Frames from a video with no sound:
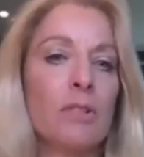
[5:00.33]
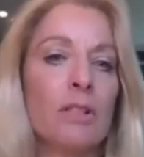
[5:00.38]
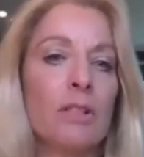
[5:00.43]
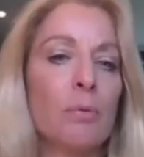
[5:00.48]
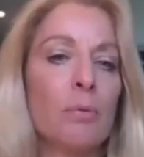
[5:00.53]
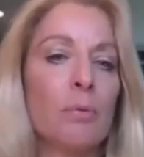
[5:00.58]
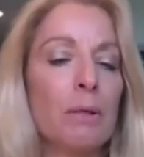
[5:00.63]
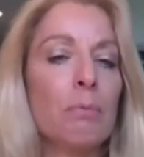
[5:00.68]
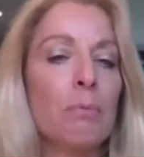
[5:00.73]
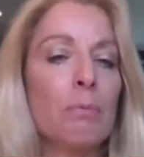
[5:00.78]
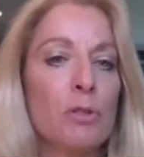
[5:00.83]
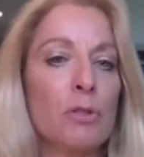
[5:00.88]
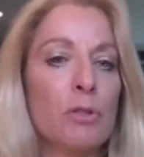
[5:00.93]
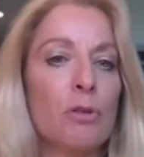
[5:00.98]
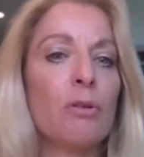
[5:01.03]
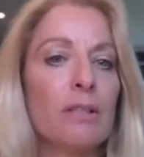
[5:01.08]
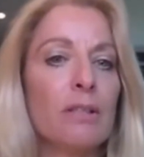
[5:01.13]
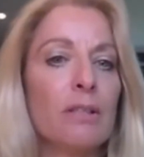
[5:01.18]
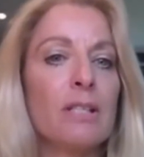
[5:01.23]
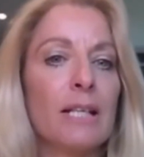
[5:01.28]

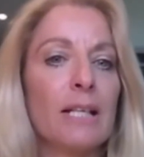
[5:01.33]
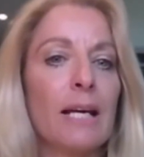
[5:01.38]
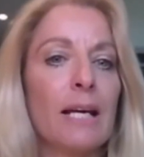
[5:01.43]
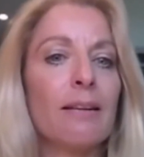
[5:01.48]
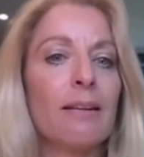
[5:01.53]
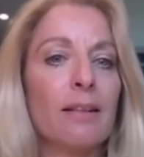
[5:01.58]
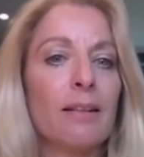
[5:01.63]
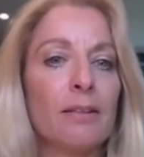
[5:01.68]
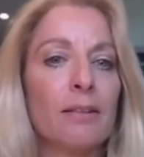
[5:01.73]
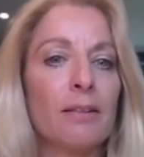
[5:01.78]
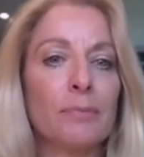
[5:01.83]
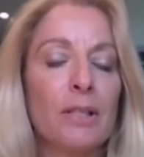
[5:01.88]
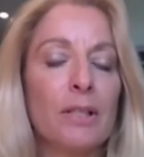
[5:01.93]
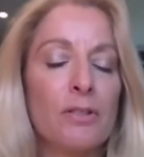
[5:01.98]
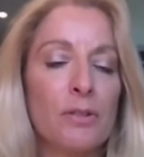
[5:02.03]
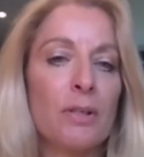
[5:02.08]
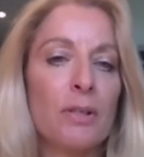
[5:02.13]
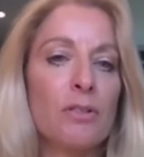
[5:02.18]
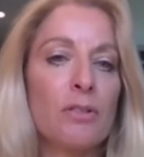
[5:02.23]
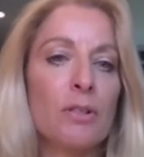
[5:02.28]
we're stronger together.
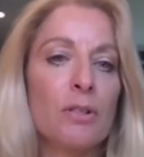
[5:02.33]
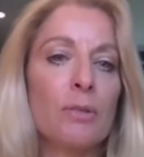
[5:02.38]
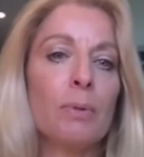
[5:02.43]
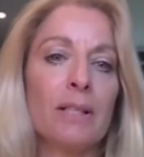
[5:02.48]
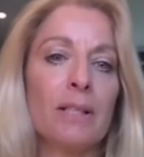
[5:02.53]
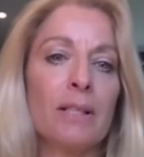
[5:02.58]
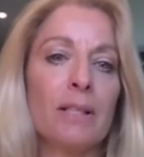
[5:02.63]
So I do